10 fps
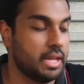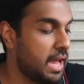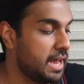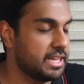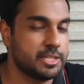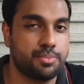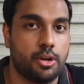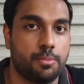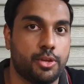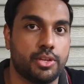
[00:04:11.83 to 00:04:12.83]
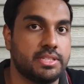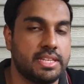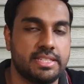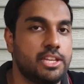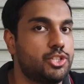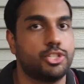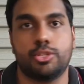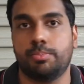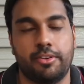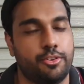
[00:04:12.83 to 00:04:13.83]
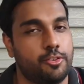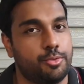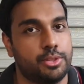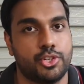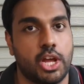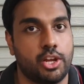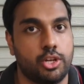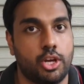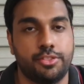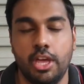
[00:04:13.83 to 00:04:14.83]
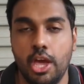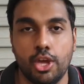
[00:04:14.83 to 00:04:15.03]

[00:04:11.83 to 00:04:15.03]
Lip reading: I like this product because they say just to buff it off with a dry cloth.